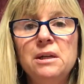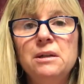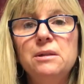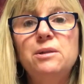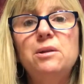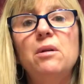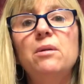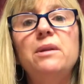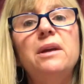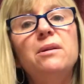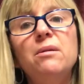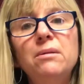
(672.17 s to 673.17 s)
So
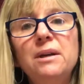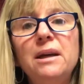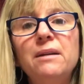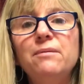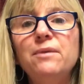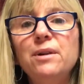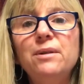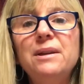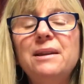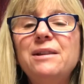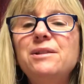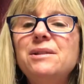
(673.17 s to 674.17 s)
they don't get really,
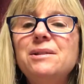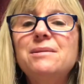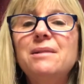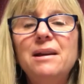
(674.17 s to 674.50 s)
they just